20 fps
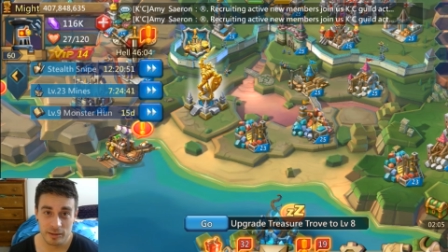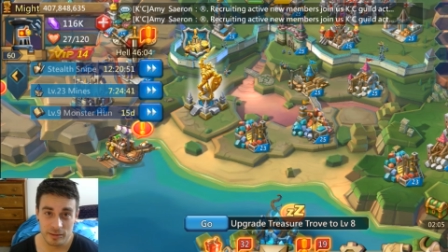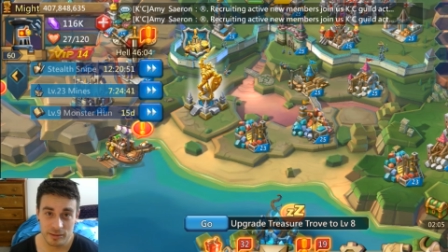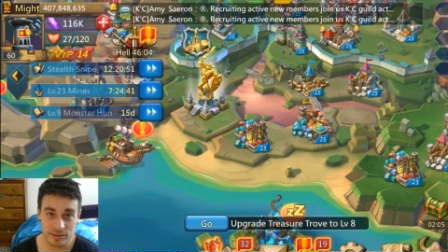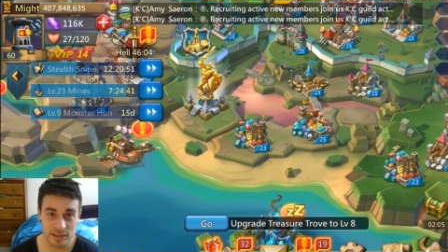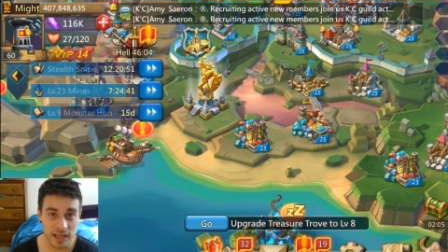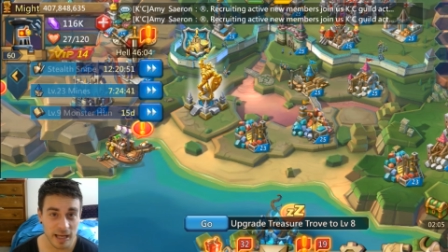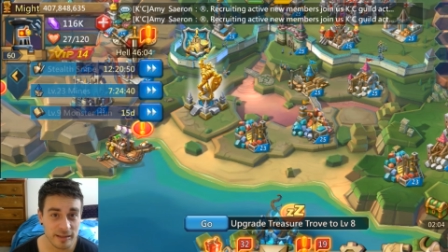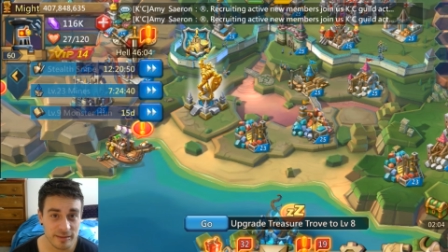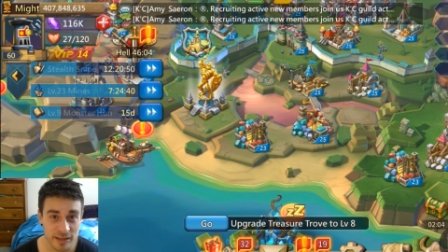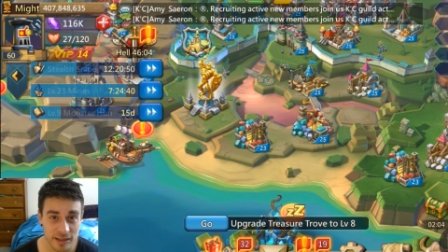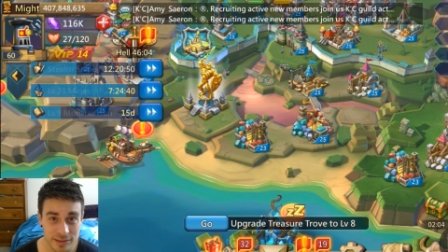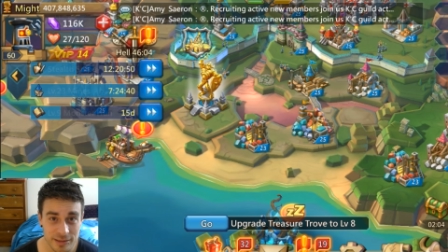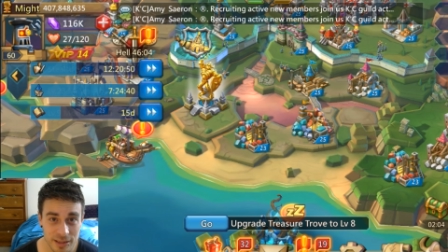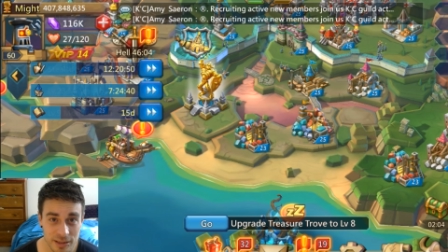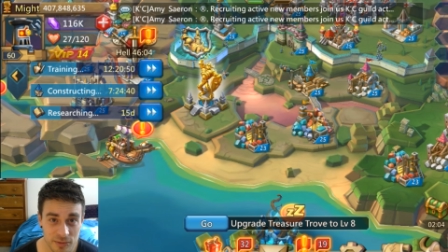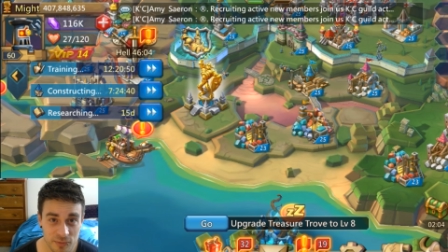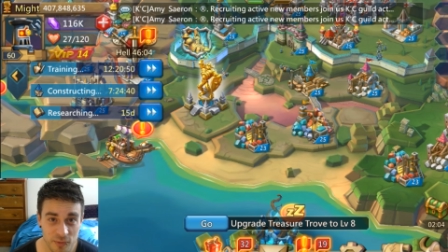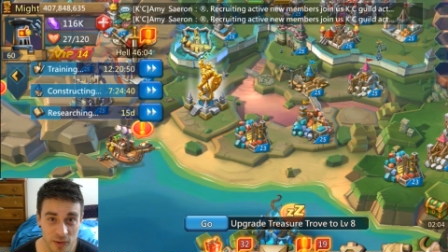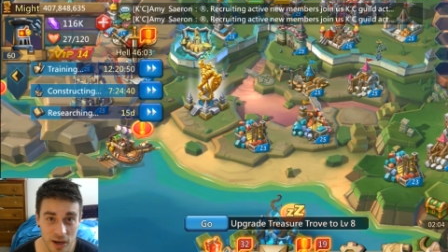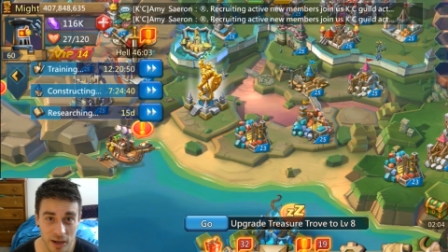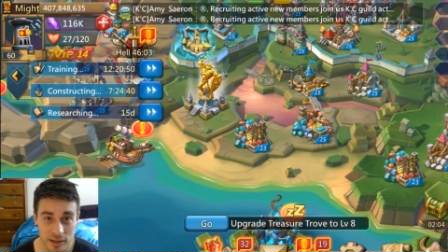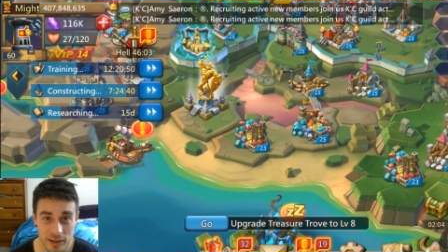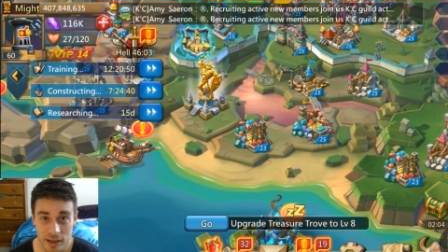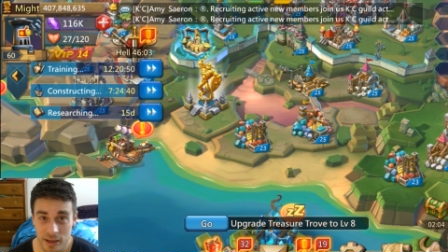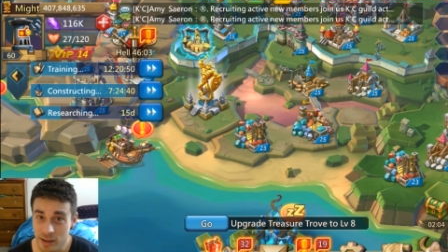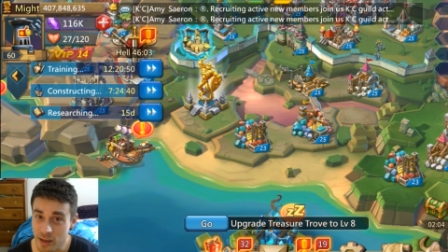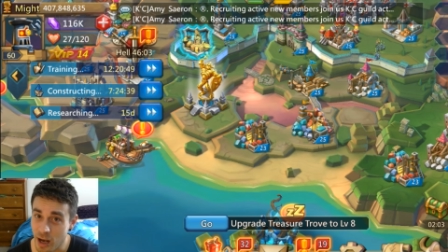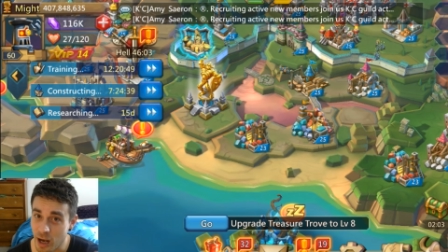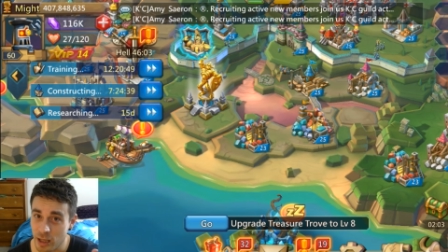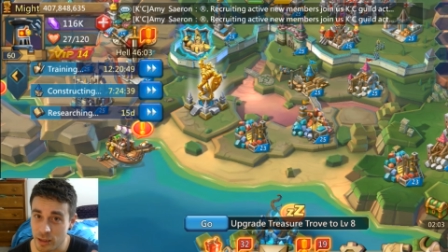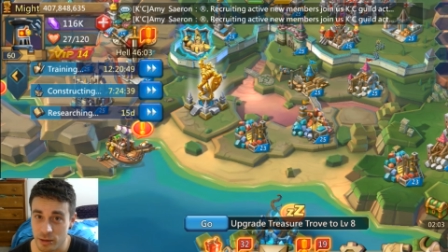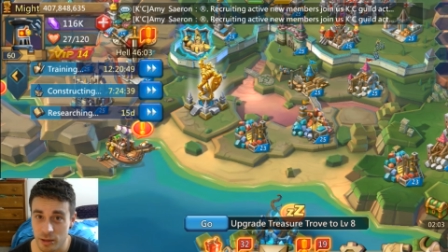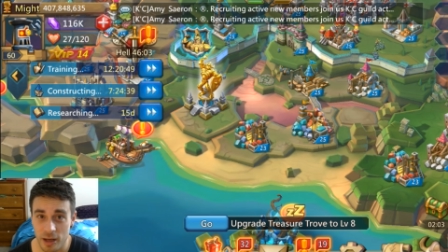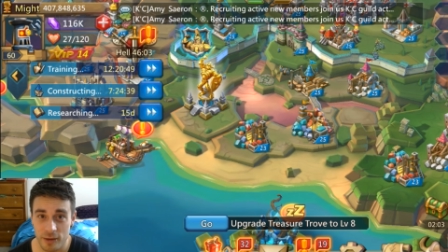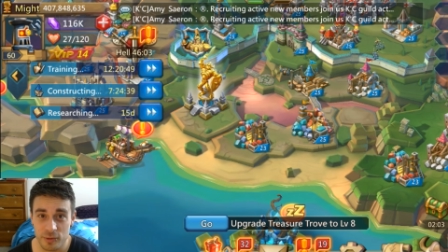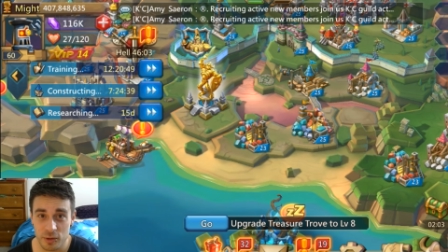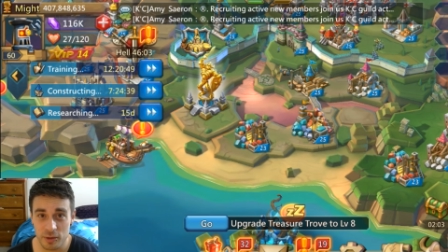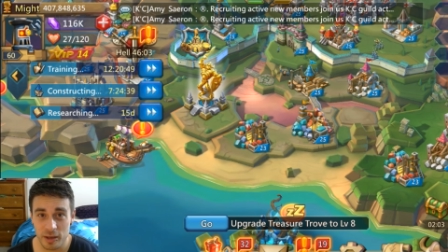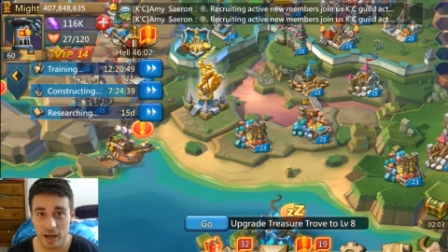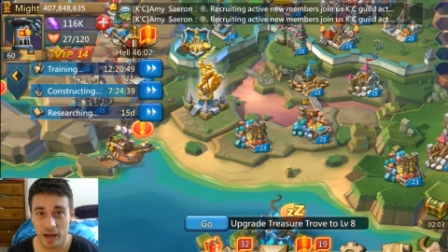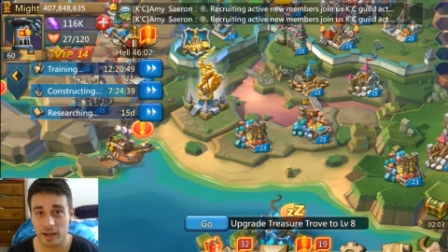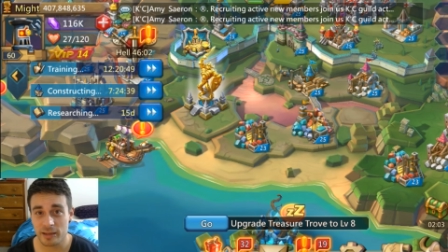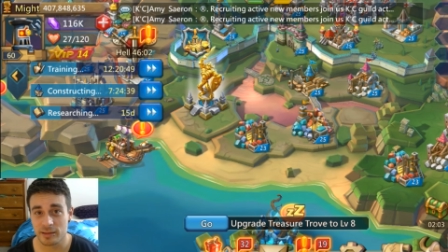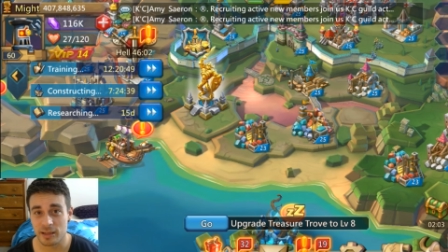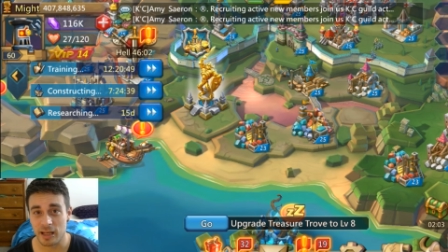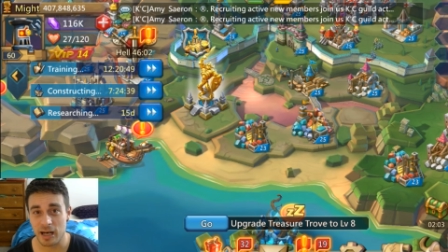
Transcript: Stay sexy as fuck. I love you guys,